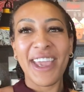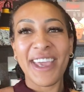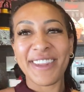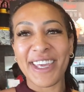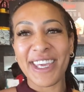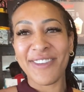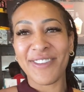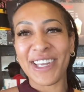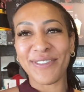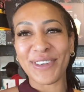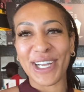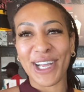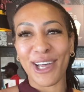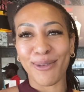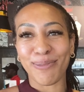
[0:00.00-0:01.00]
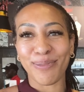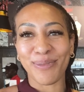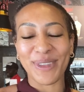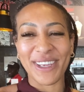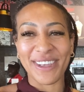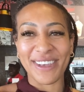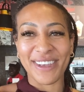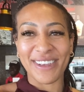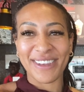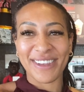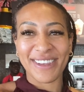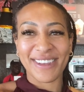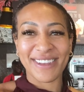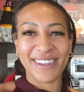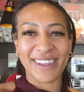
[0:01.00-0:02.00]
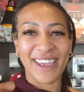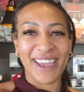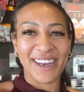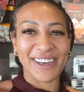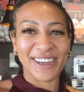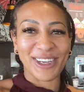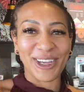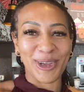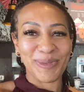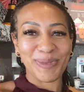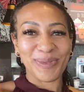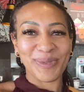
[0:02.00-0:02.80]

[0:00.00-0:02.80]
They even have a cup, like a Canada Cup.